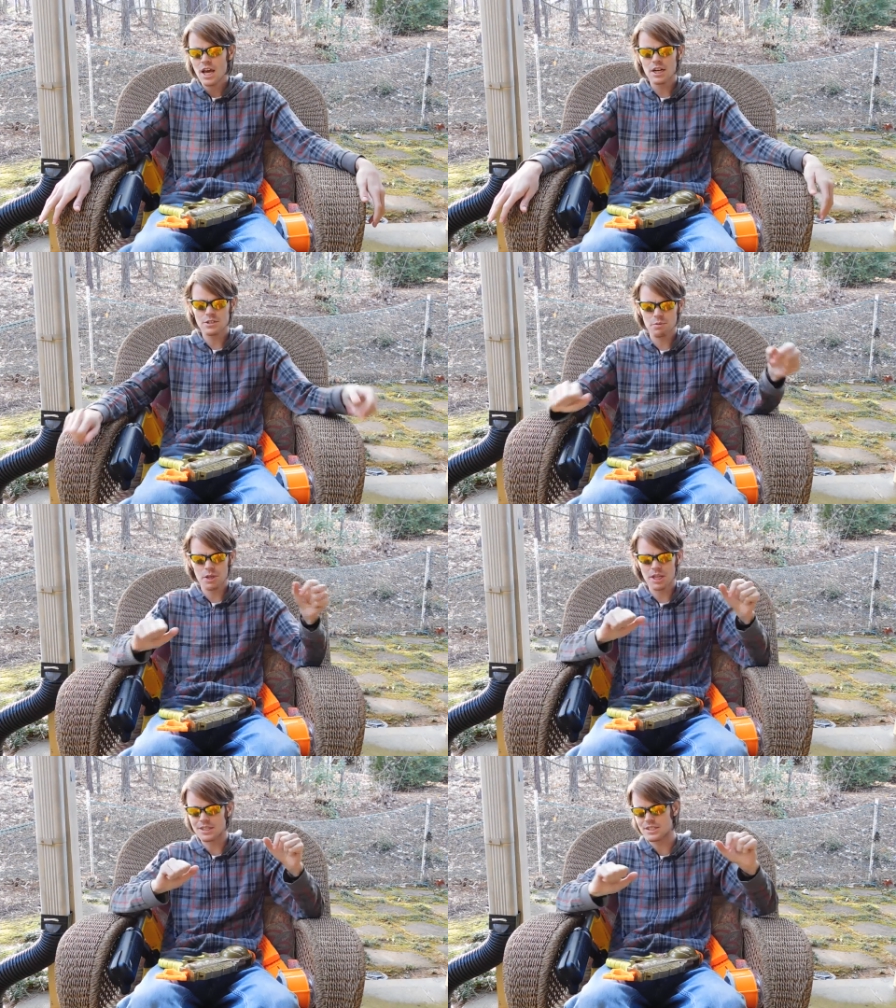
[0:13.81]
And I just want
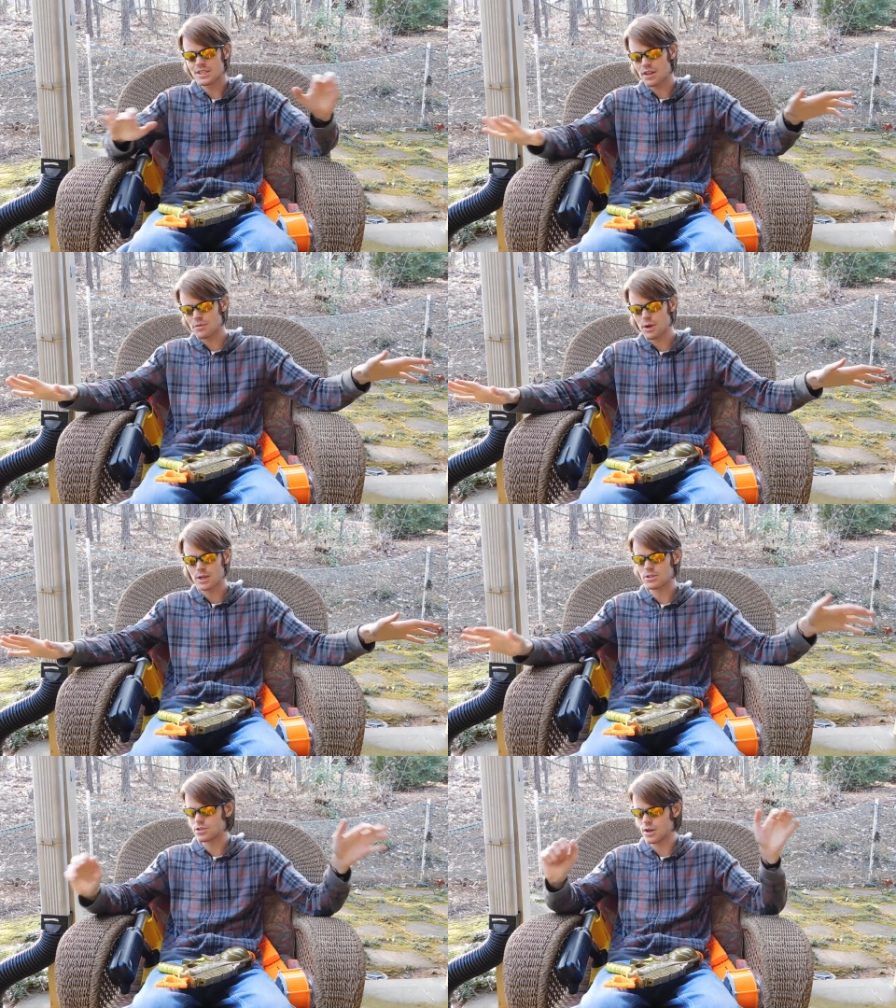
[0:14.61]
to like set the
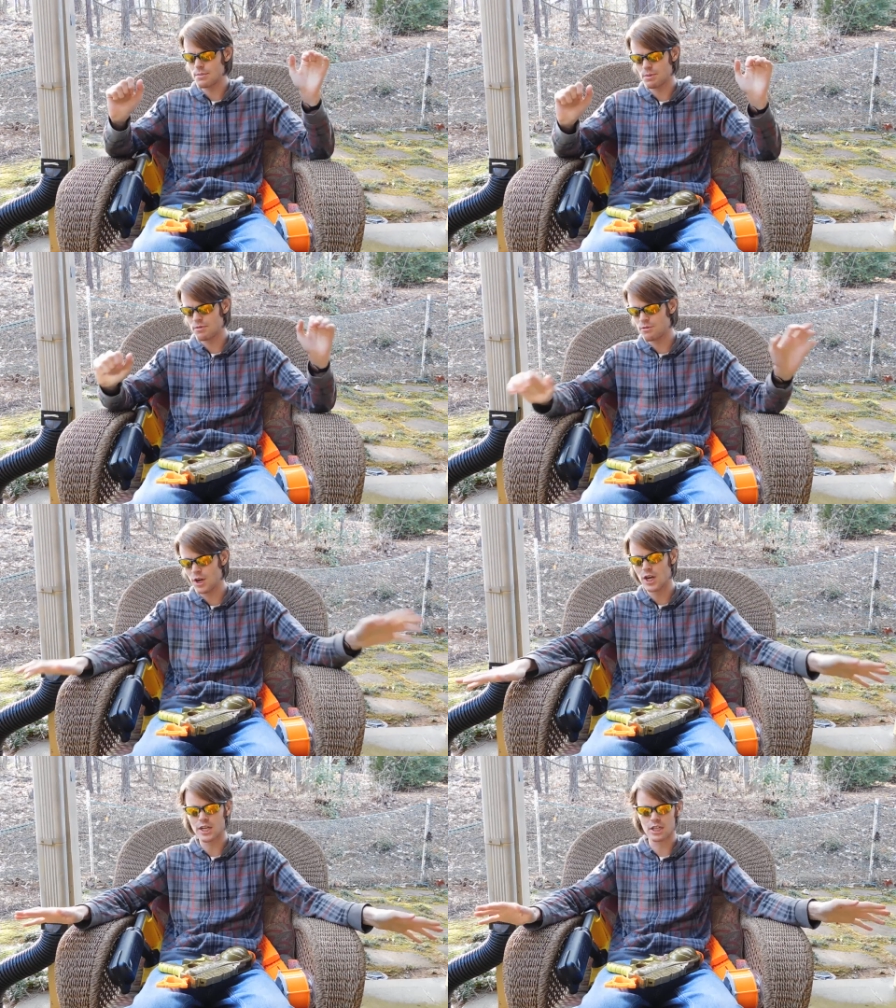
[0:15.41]
record straight, be
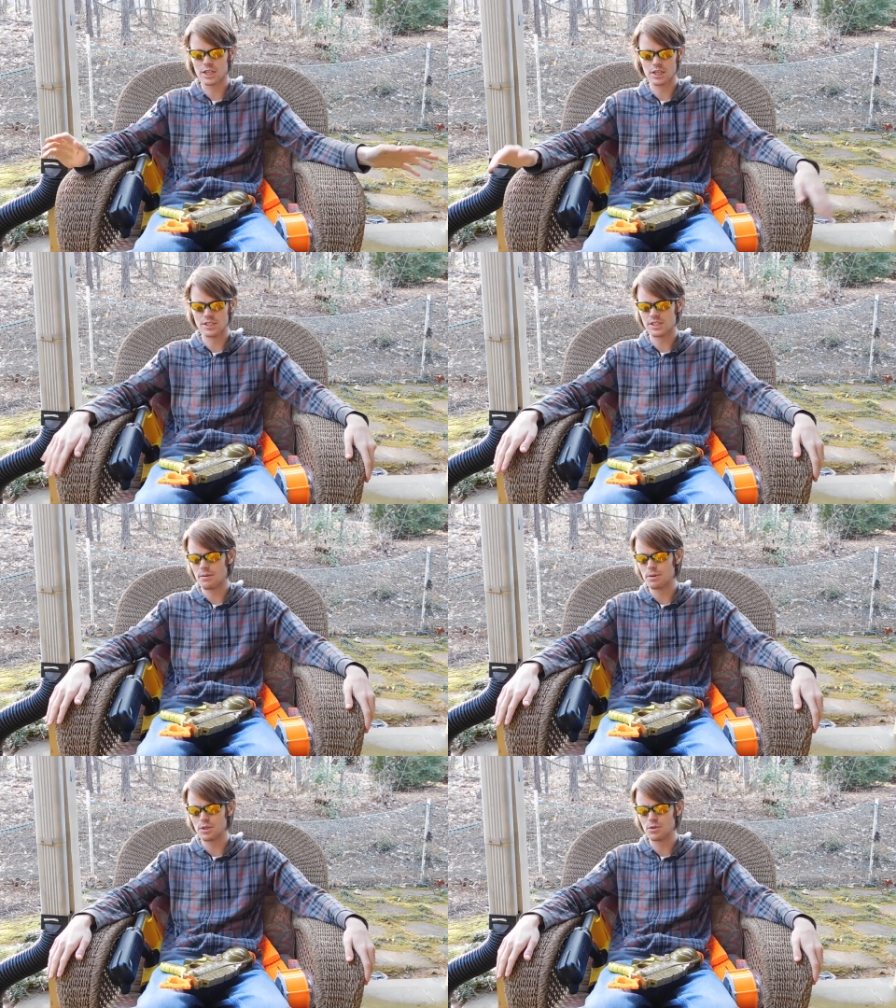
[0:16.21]
very clear, as
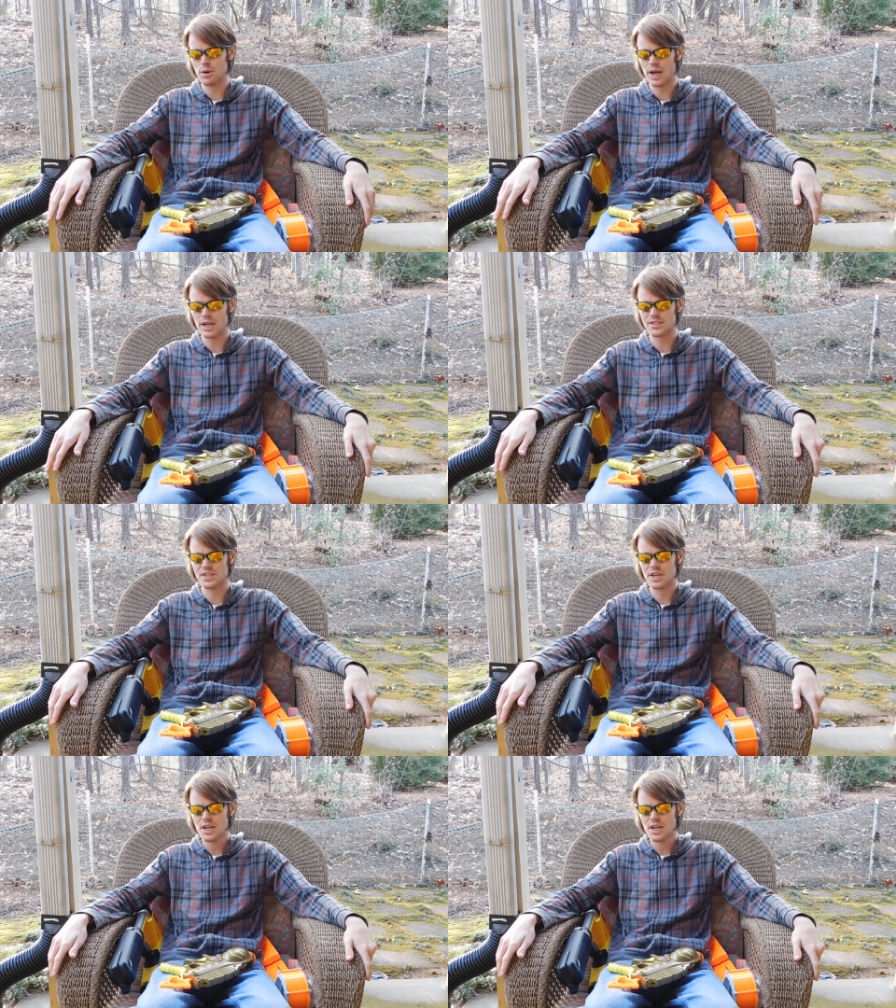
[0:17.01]
somebody who has